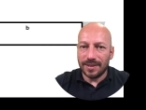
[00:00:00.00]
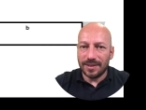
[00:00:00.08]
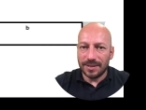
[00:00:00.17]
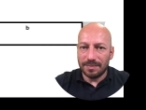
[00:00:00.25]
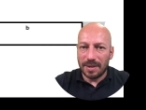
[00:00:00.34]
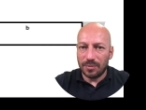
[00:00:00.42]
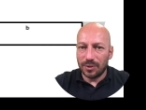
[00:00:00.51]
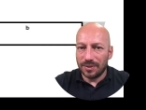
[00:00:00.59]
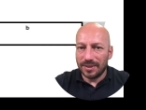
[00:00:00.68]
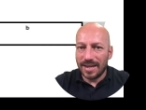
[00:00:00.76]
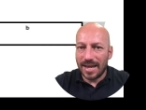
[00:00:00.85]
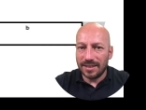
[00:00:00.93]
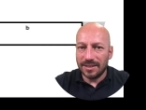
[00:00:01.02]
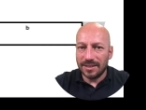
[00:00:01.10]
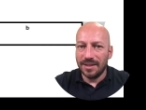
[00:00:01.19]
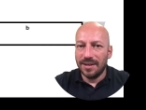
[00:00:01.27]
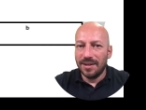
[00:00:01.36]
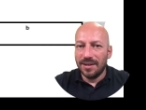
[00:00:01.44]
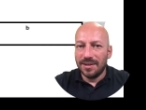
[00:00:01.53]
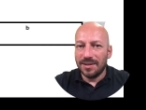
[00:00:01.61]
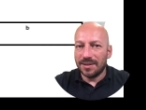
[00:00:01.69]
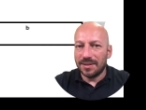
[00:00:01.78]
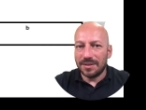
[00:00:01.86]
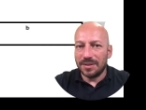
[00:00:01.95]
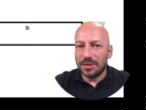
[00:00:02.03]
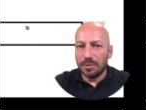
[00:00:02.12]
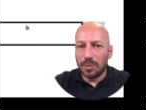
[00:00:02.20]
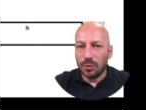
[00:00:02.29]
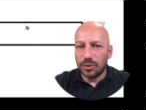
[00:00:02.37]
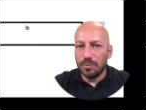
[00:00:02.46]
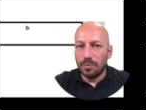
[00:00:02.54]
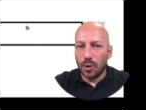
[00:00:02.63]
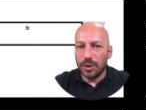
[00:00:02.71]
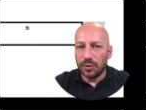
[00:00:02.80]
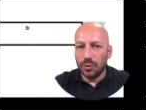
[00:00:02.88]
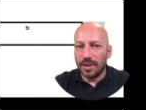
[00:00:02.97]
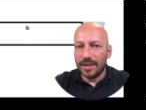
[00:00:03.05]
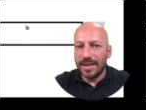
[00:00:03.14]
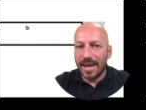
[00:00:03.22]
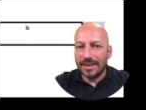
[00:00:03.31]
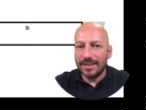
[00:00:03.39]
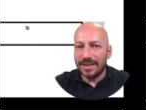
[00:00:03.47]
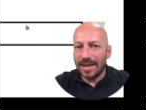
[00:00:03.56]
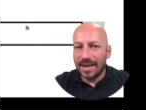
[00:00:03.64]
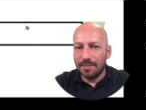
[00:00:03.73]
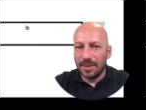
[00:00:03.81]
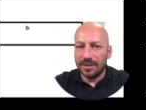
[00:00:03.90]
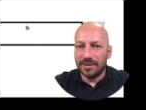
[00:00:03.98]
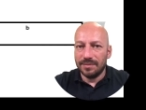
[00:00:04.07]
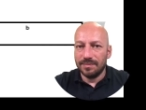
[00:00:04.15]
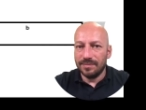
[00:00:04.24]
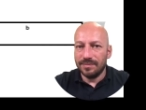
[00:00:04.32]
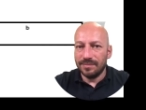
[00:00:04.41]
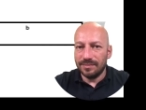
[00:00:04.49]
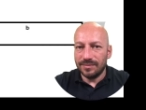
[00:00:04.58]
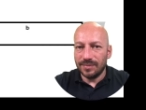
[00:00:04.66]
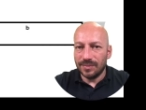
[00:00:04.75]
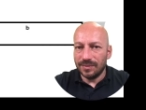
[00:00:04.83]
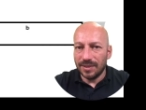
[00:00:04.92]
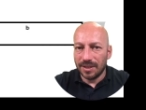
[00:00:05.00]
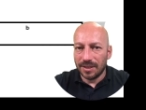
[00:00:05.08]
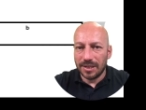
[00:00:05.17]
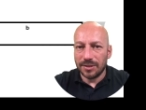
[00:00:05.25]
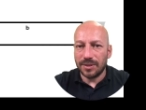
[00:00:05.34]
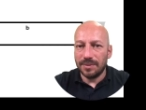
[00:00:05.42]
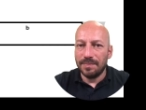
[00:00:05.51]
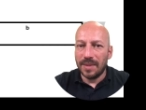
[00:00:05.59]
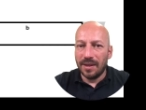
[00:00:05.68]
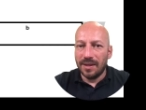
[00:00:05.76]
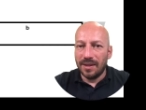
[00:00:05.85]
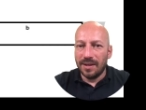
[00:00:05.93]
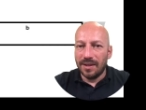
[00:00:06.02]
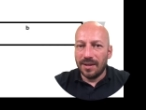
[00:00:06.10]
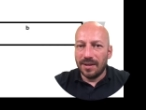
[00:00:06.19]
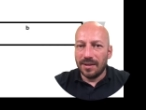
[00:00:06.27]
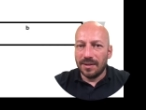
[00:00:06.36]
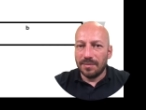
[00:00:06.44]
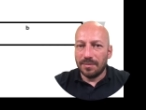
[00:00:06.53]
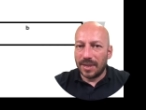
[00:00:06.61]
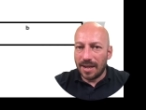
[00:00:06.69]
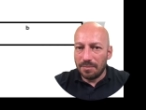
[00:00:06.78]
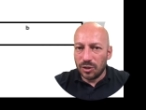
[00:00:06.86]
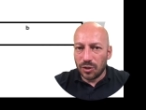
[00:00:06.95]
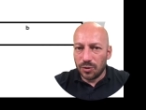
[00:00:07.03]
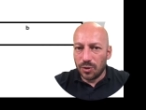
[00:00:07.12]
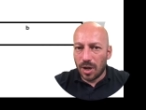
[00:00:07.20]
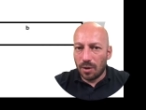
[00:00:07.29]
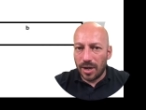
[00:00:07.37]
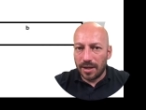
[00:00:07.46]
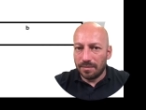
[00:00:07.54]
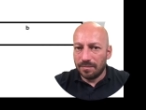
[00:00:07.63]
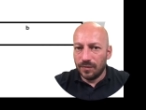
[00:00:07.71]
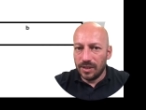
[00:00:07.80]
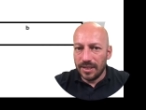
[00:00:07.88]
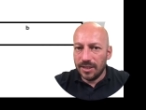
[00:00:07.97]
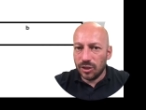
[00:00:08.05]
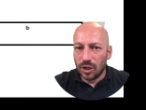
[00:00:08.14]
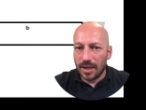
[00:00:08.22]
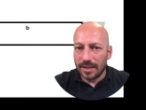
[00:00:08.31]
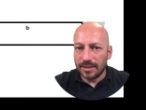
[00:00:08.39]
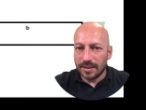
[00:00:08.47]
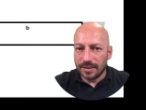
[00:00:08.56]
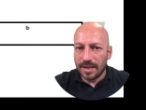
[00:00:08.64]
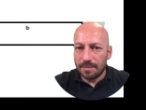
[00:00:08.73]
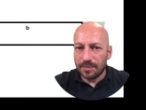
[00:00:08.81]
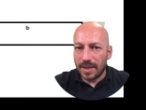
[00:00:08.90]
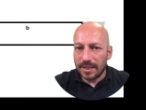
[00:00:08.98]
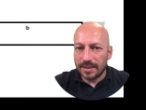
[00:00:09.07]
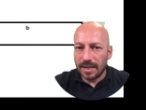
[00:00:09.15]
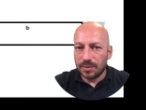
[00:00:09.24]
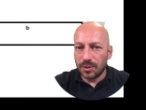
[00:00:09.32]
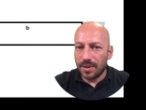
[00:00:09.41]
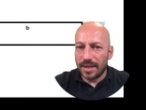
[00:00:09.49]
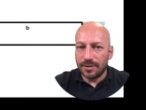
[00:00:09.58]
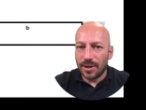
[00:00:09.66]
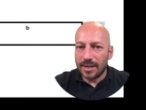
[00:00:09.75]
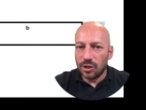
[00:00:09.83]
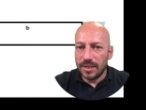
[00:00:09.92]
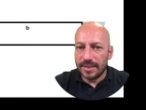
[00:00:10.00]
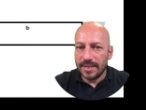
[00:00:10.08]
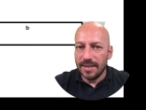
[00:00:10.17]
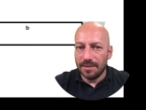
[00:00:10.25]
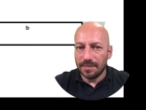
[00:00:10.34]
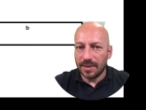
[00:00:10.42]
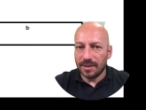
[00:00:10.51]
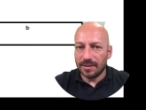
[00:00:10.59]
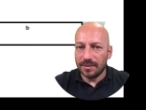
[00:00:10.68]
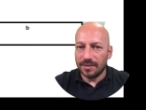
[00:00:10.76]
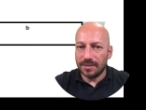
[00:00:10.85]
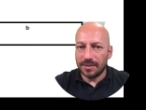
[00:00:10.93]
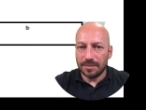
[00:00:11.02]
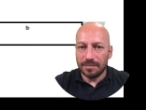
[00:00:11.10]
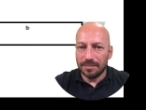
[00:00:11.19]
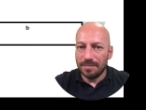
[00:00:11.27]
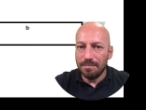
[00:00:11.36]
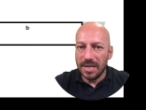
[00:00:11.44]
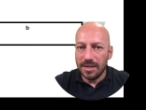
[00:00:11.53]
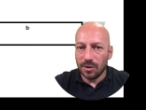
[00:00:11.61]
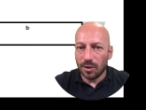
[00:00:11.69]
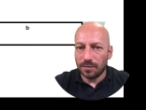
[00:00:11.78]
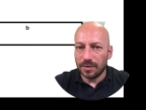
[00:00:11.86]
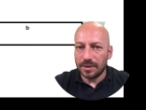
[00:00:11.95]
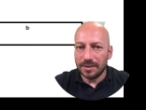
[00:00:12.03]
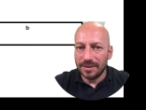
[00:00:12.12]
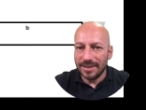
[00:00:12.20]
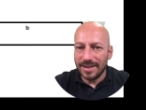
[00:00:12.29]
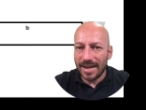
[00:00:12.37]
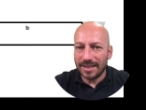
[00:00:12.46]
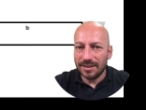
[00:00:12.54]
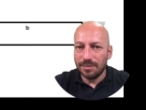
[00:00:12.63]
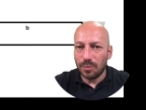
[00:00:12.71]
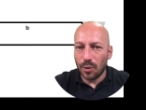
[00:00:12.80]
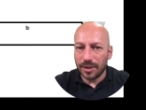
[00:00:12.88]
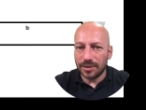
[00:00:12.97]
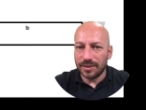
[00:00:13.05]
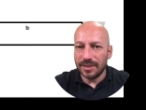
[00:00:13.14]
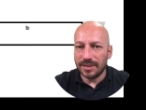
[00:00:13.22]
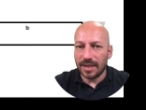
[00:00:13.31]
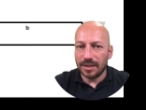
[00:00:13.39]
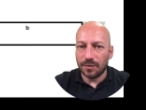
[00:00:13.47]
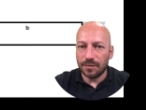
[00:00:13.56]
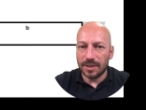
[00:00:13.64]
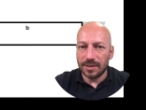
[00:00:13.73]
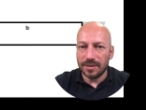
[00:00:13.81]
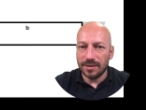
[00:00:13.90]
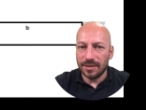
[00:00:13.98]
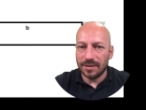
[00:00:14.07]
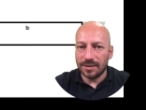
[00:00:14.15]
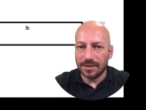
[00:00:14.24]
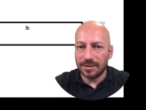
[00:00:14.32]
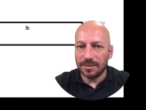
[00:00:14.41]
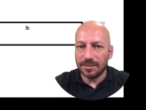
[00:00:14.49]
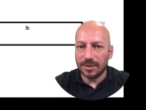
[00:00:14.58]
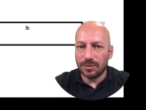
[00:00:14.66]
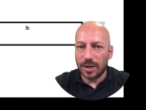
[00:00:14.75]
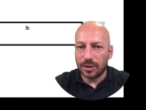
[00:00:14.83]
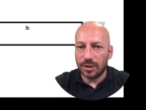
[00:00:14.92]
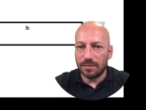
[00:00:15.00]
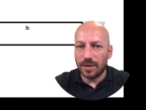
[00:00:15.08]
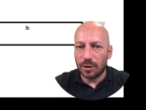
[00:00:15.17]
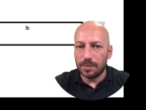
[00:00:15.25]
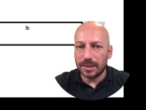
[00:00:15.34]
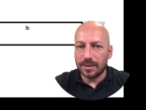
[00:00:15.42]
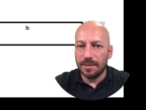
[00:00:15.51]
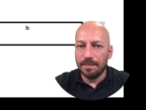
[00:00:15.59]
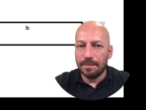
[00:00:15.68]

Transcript: and this member next uh, is supposed to point to the next element in a list. But let me show you how I will initialize this step by step so that you actually see that uh, meaning of a next pointer inside of this uh, structured variables.